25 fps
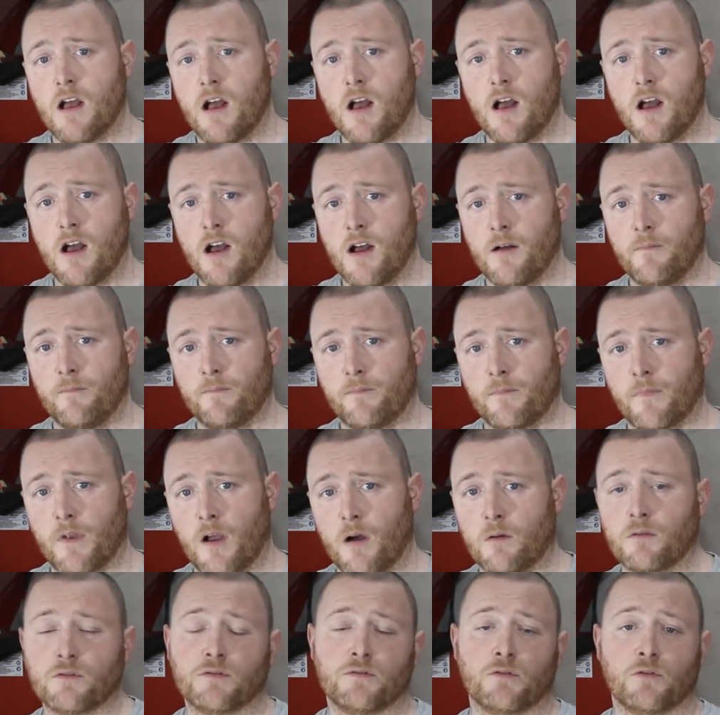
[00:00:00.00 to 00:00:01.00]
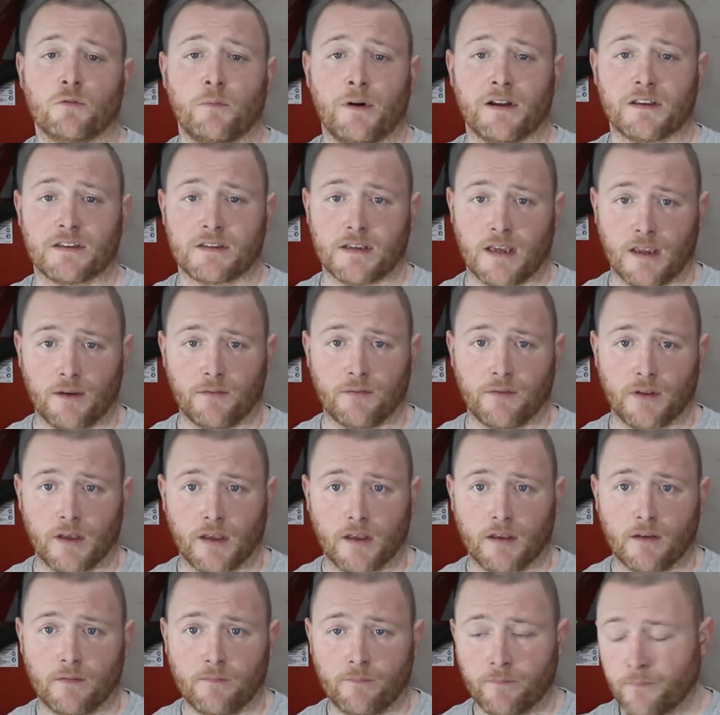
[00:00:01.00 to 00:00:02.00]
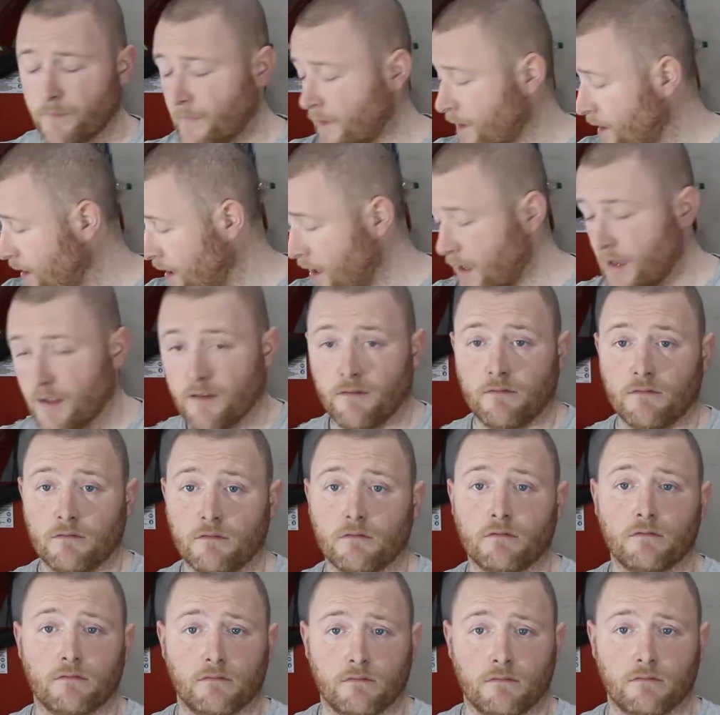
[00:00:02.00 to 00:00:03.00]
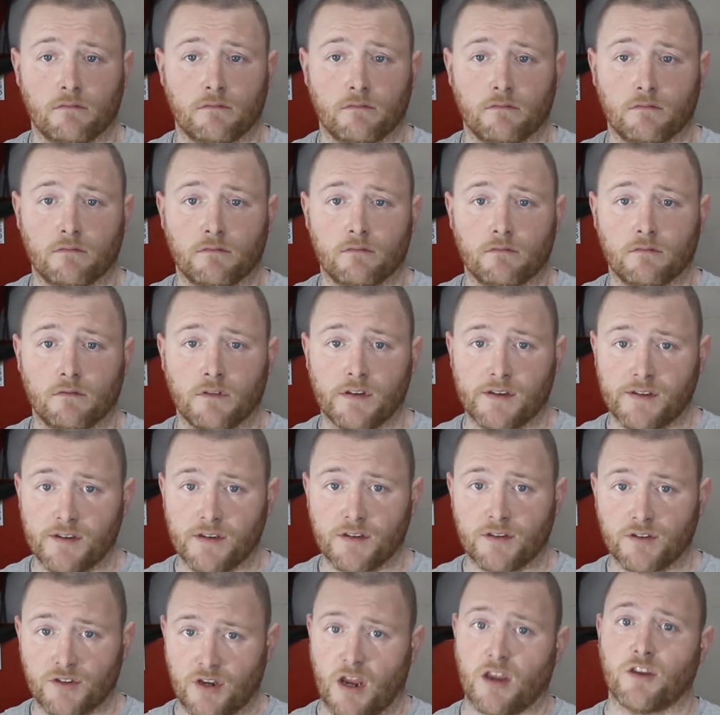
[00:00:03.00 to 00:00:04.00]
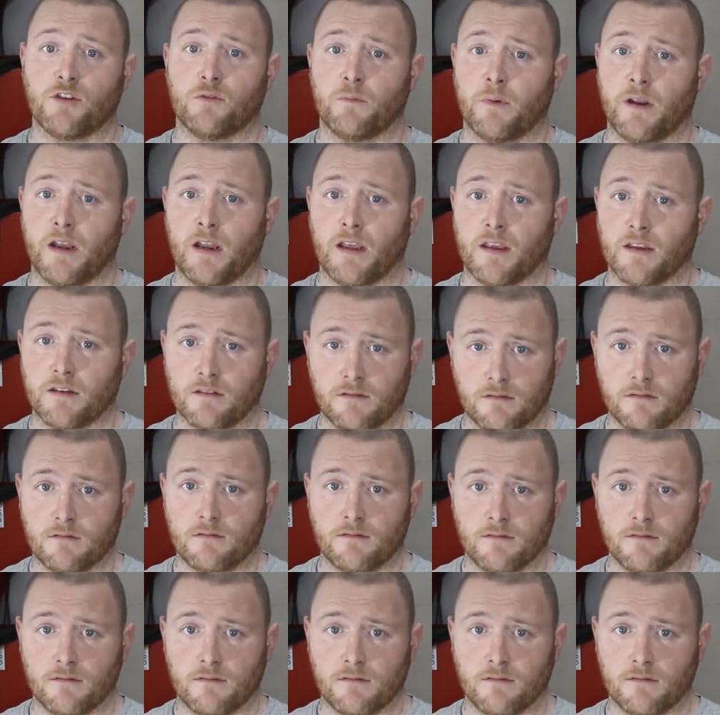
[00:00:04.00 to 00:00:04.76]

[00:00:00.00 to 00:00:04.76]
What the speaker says: I want to talk about safety, and this is genuinely